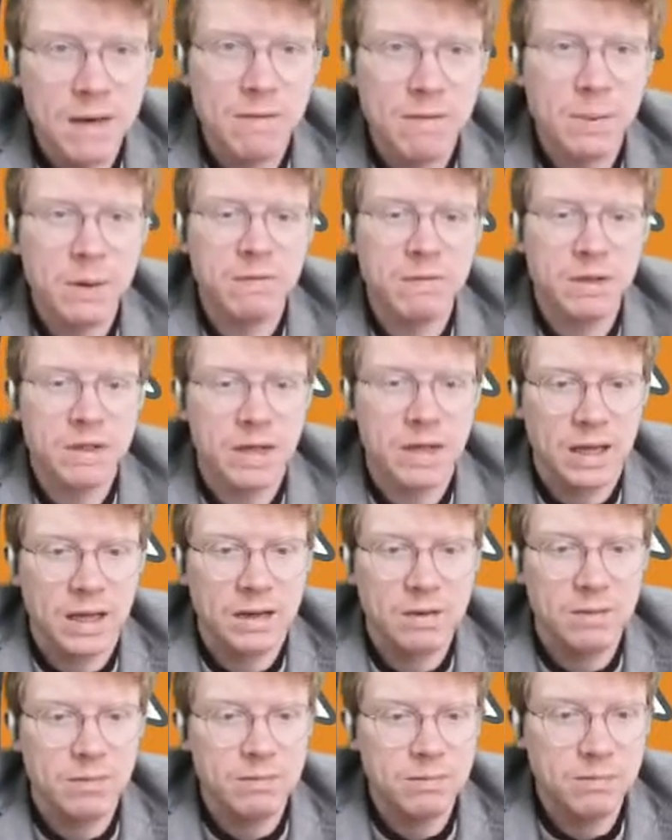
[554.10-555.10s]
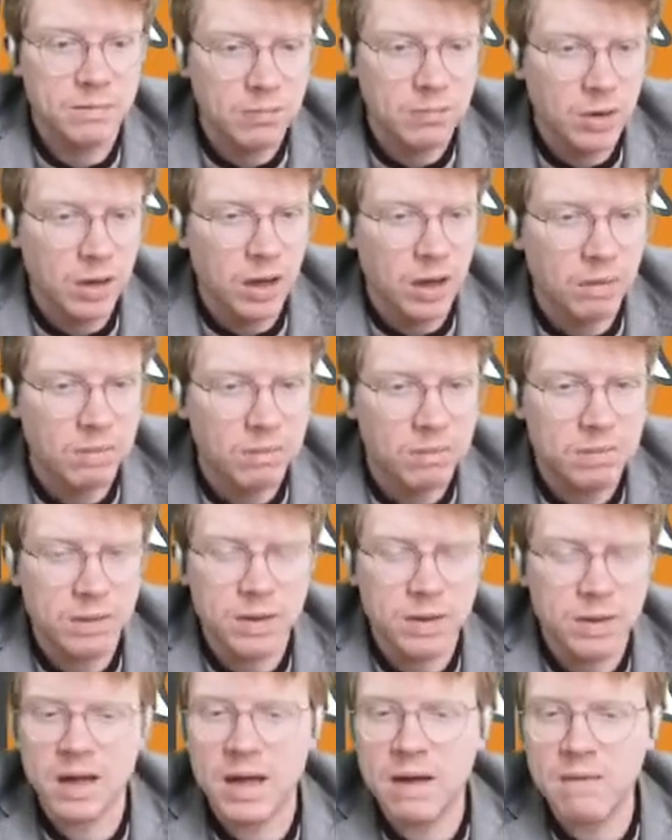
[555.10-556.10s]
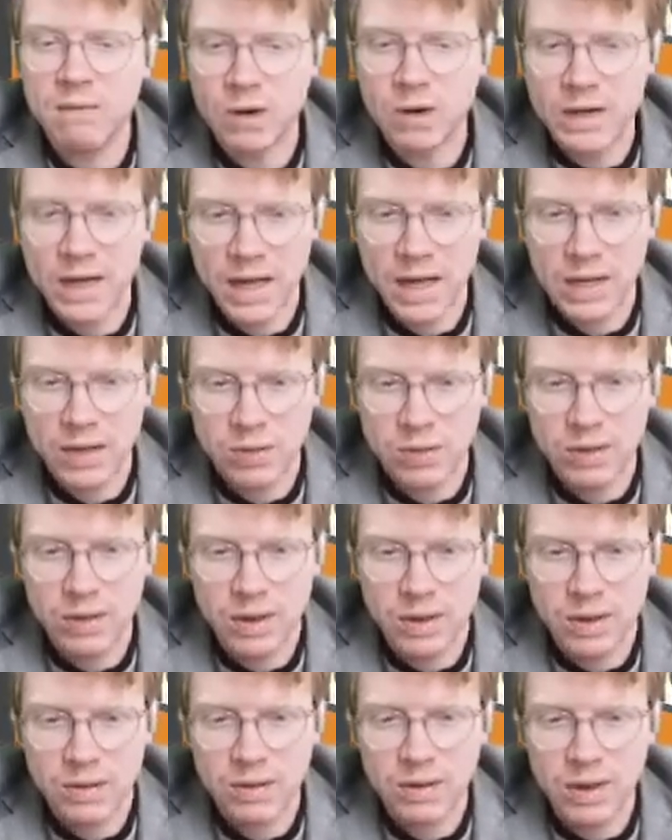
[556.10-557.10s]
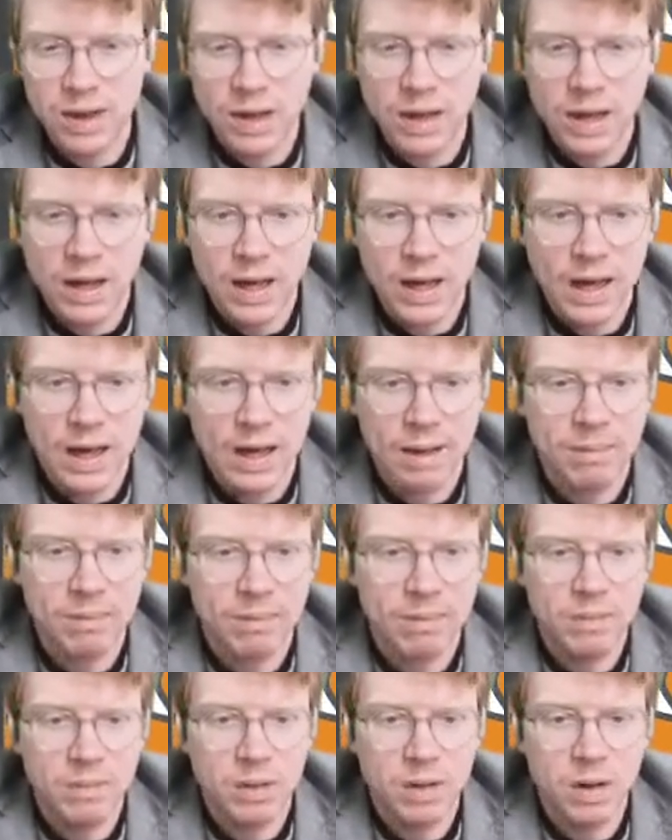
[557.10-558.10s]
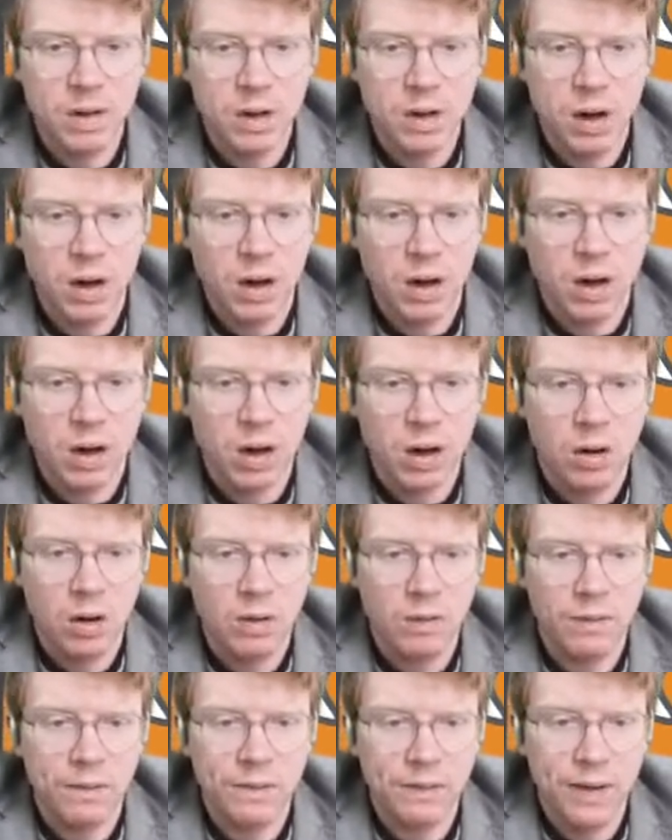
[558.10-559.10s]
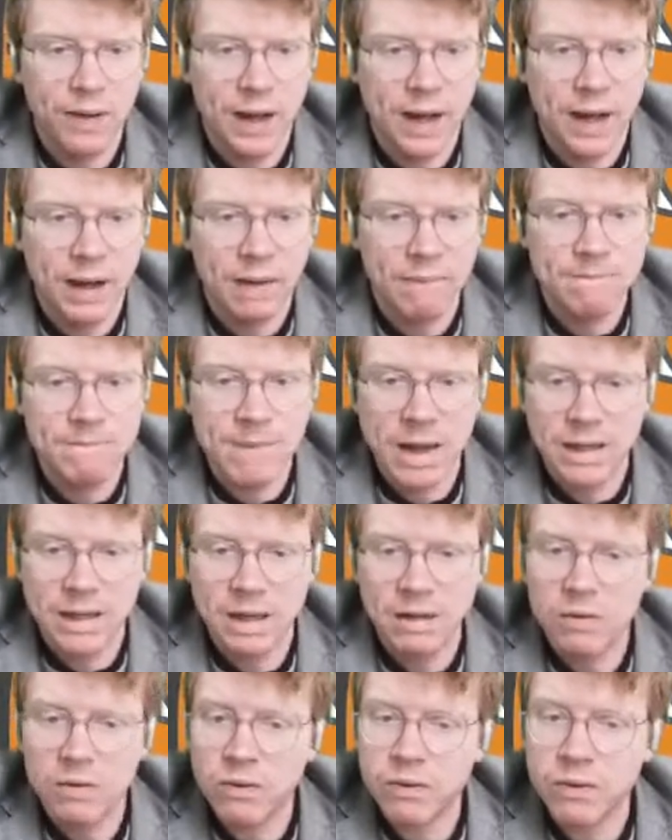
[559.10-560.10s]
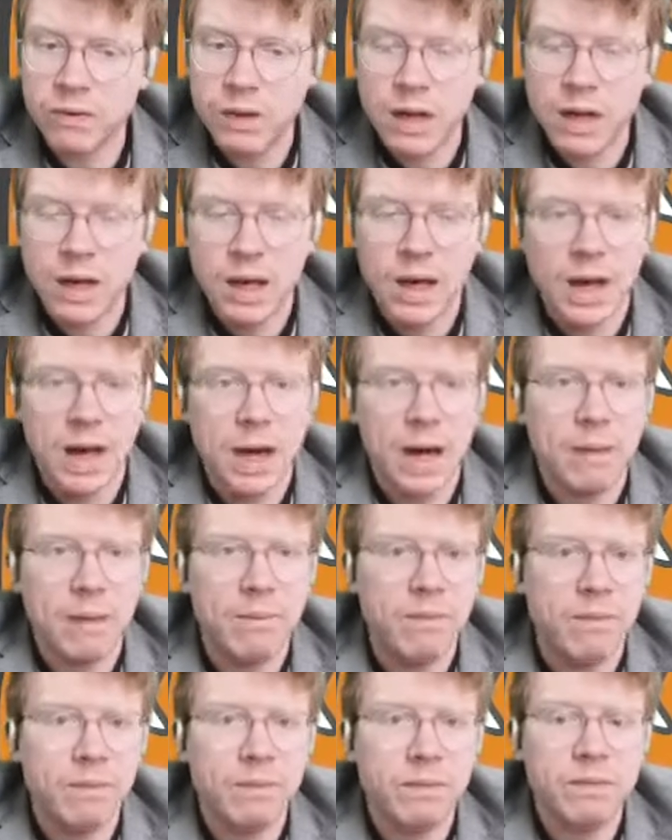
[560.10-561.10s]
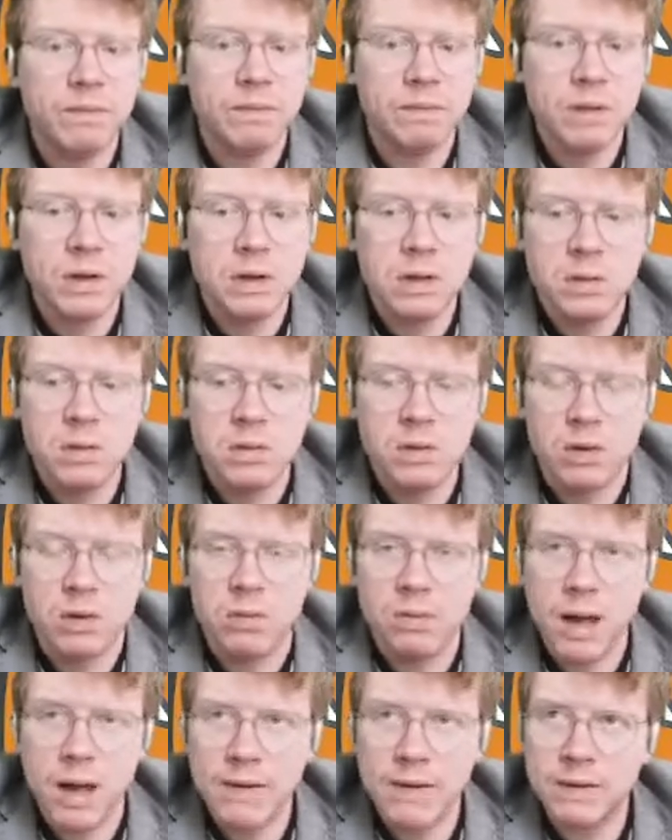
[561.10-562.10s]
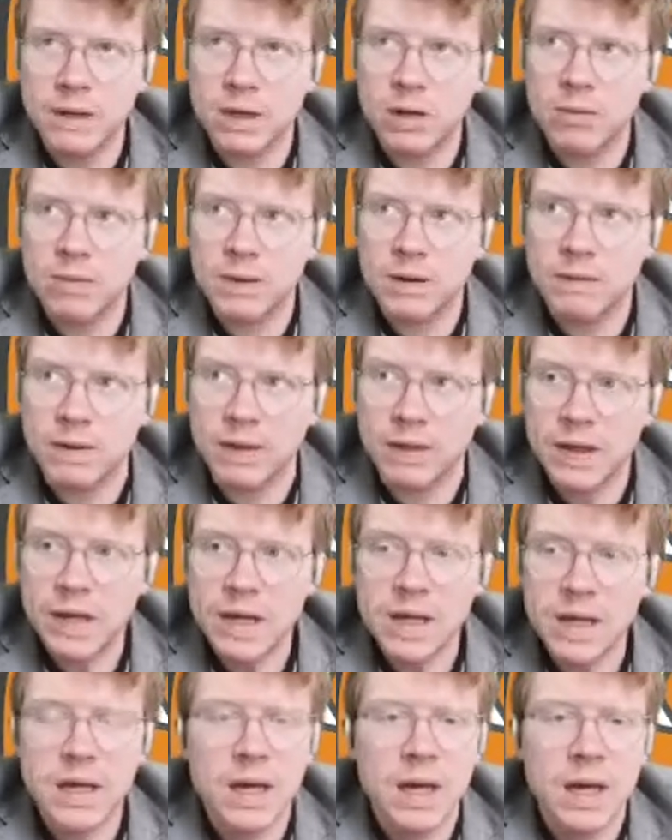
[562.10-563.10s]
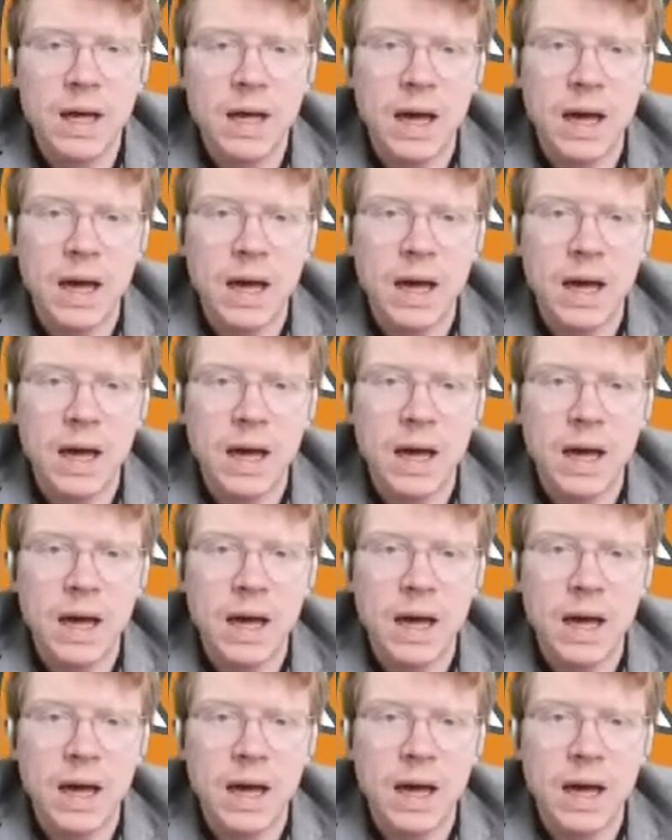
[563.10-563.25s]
to have a bit of a think. What are some everyday uses of magnets? So have a little bit of a think.